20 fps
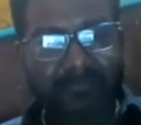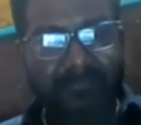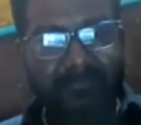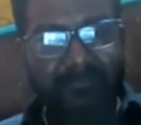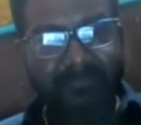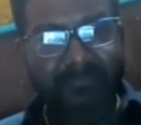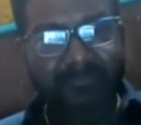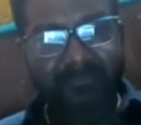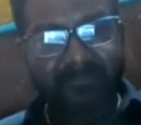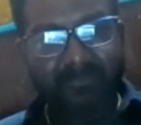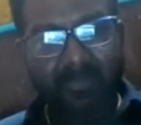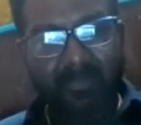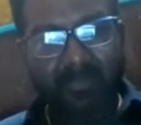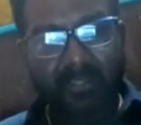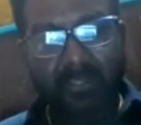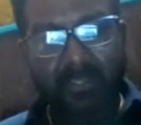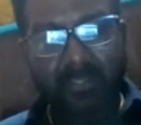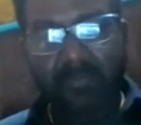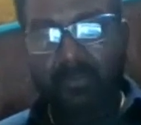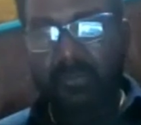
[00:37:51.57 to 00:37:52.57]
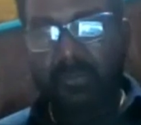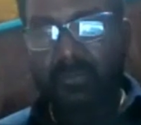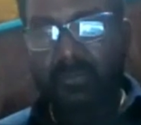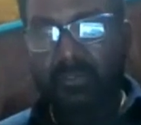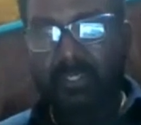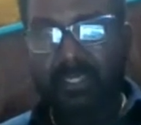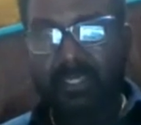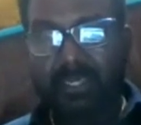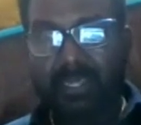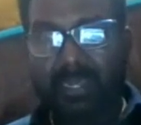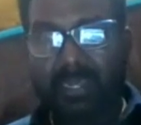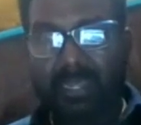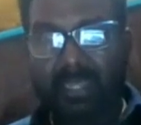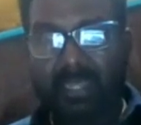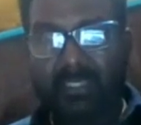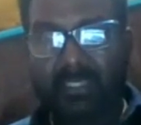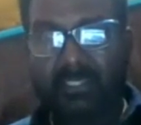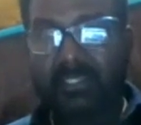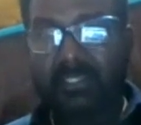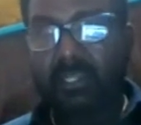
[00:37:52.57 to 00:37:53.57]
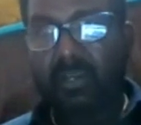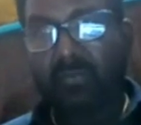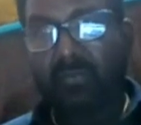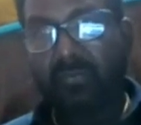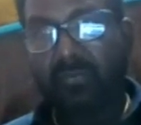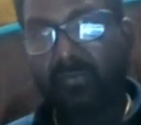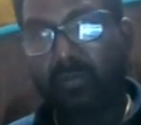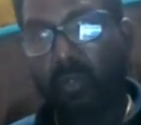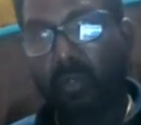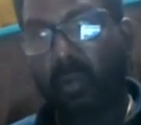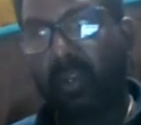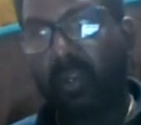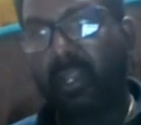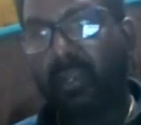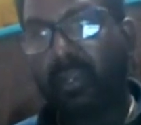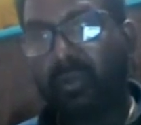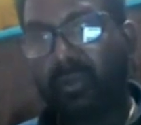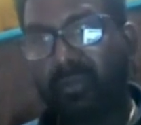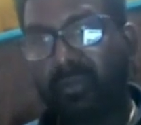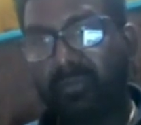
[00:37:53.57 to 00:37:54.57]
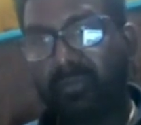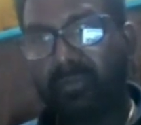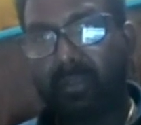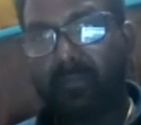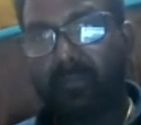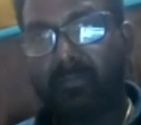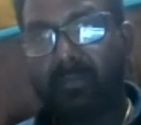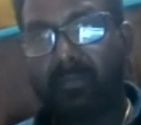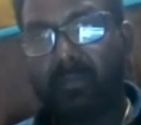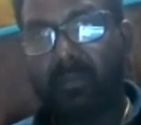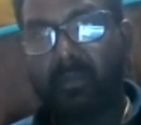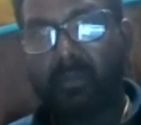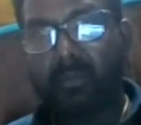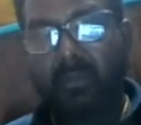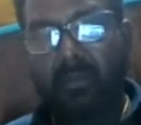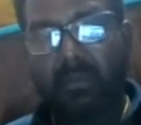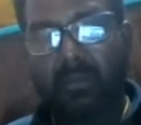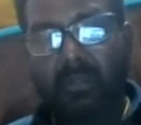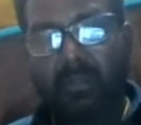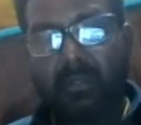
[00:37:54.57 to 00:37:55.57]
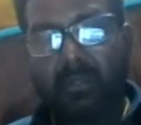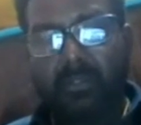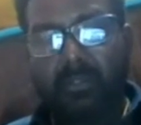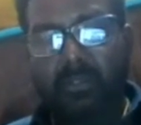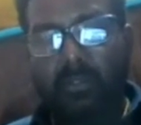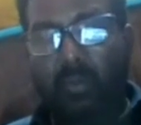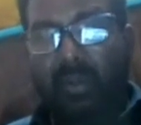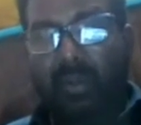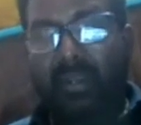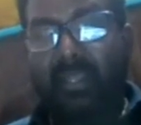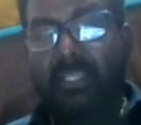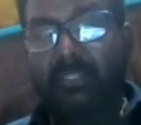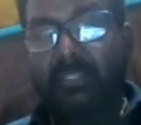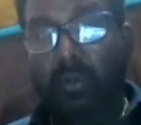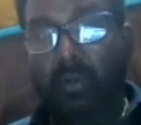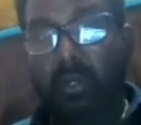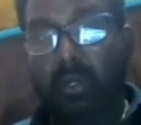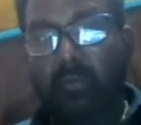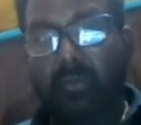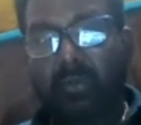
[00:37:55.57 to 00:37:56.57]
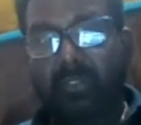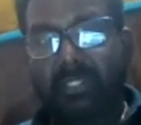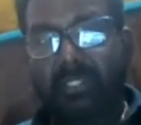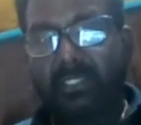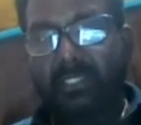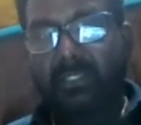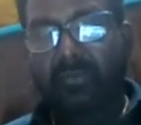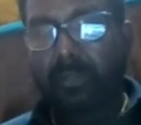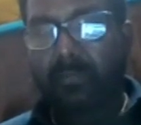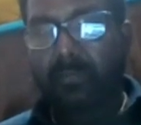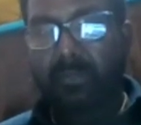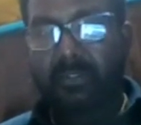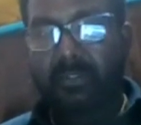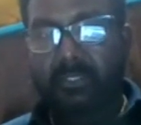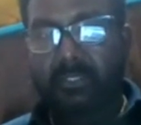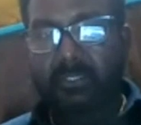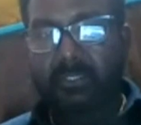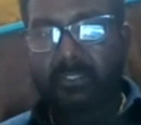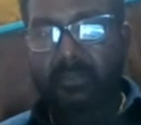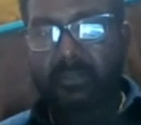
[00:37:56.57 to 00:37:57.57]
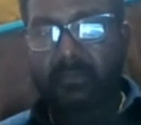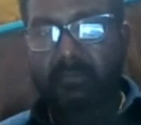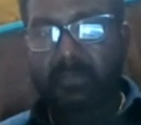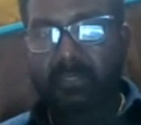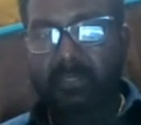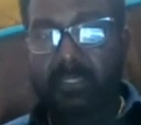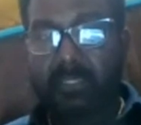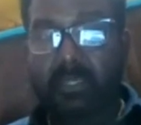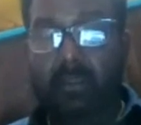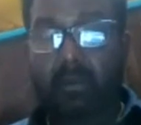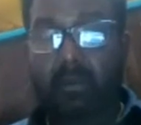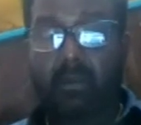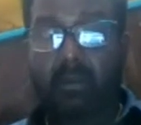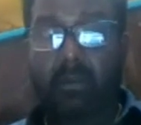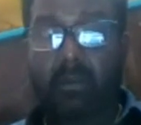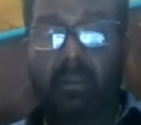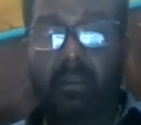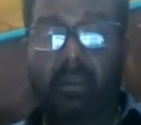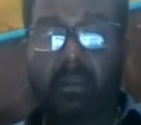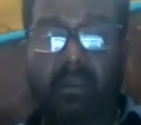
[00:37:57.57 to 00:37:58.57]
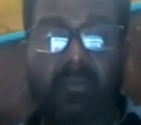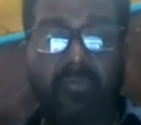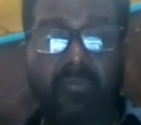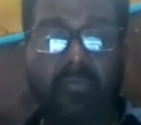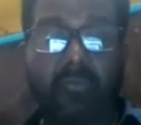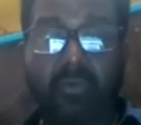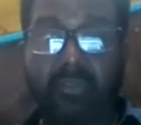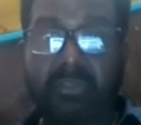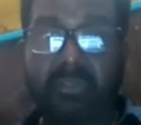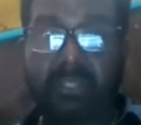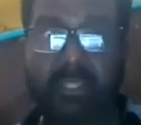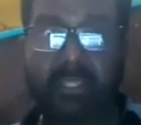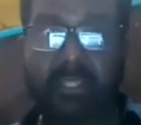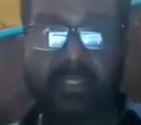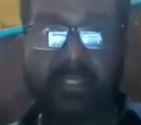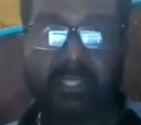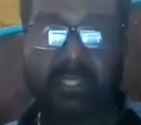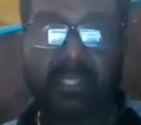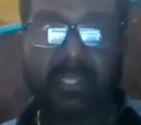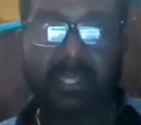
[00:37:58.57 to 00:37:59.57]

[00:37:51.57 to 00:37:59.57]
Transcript: factor. If you see a class of 2025, so what I spoke about just 5%, but there are a lot of good things in a